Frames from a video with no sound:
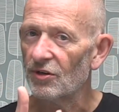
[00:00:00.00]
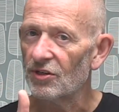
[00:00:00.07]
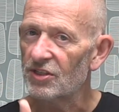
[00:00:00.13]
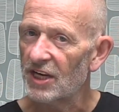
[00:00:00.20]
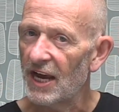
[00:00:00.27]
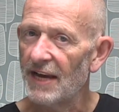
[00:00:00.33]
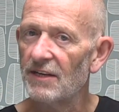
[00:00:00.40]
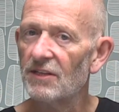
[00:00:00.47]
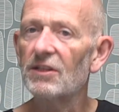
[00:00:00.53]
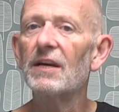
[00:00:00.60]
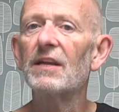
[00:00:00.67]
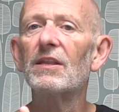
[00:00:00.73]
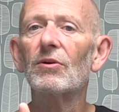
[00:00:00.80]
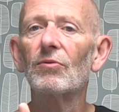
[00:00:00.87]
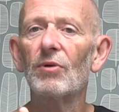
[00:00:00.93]
intent
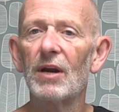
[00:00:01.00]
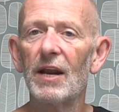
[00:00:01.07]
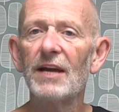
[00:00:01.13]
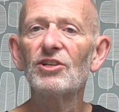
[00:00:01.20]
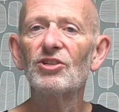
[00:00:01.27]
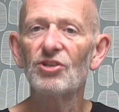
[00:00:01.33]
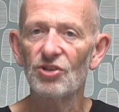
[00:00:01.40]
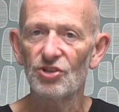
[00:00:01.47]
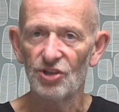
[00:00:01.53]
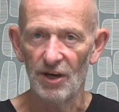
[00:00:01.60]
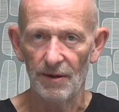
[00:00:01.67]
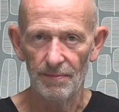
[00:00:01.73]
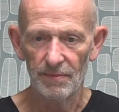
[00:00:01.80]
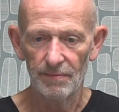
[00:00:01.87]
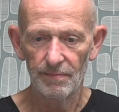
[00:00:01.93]
in the
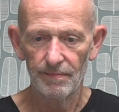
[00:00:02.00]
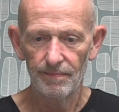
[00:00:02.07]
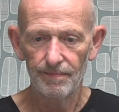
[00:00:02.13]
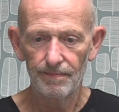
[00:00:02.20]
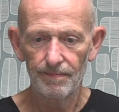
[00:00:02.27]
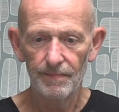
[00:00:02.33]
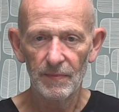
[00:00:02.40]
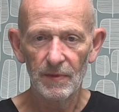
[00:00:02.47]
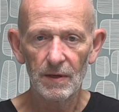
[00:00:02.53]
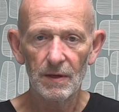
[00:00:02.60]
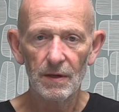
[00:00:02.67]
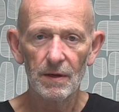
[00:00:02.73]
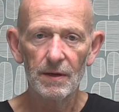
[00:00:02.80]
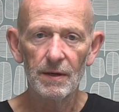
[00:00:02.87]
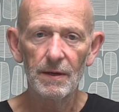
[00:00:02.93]
relationship,
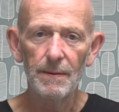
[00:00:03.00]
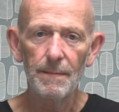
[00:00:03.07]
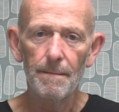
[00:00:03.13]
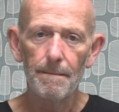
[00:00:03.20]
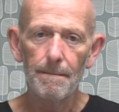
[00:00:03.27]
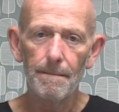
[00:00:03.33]
you know?